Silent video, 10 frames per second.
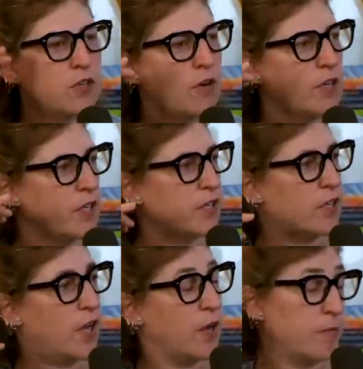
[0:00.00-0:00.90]
started
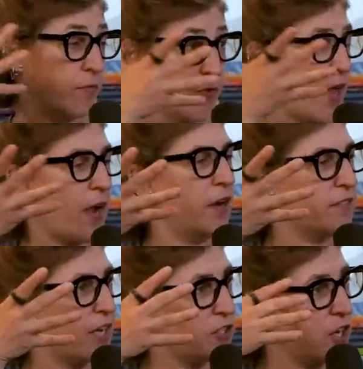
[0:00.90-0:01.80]
uh, for that kind
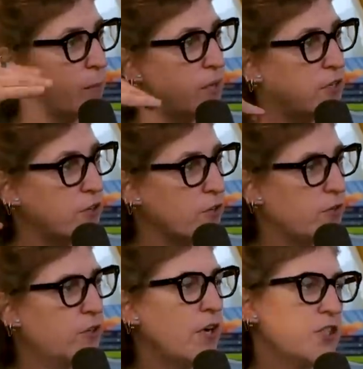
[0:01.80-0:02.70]
of sketch comedy. Mm-hmm. You're
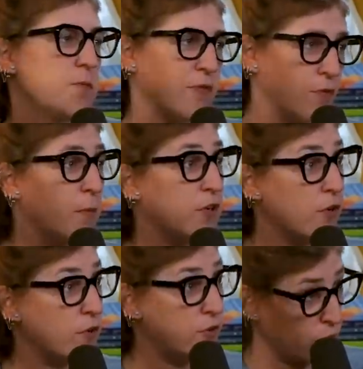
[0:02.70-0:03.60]
you're not just performing.
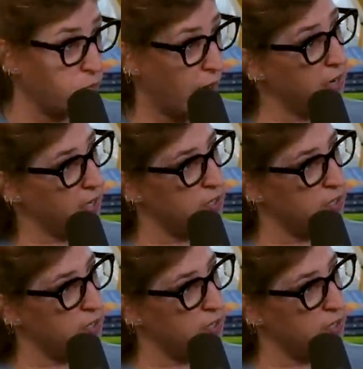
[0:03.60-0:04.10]
You're you're writing